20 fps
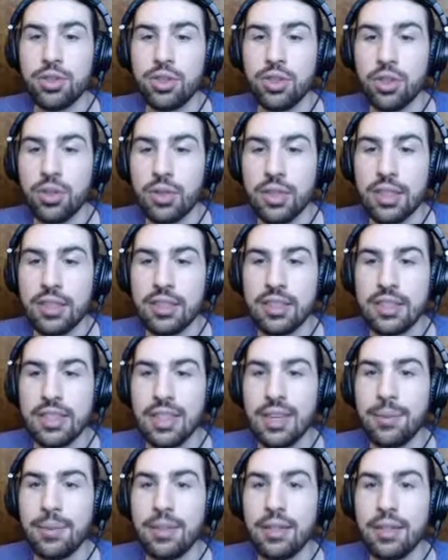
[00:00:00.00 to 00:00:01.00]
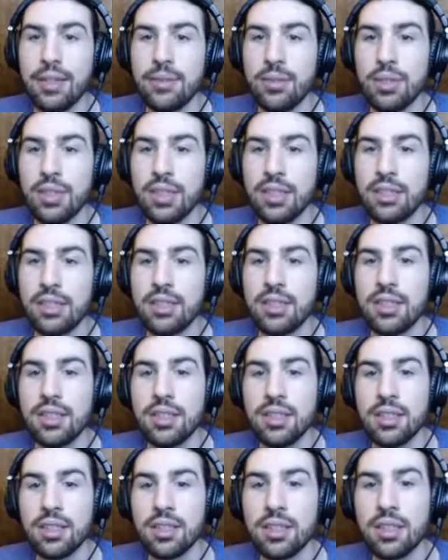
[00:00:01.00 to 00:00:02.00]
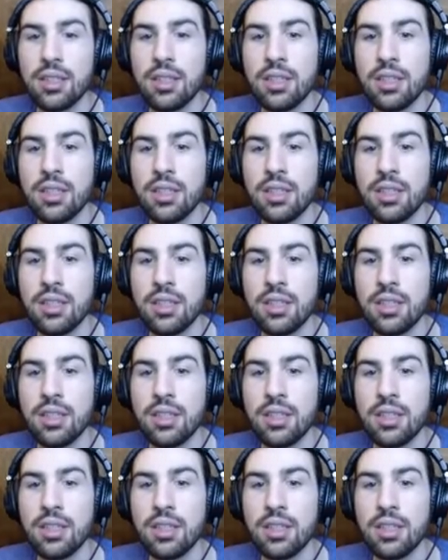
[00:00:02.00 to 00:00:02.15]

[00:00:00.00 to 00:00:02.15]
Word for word: should go down to diamond level, I'd think.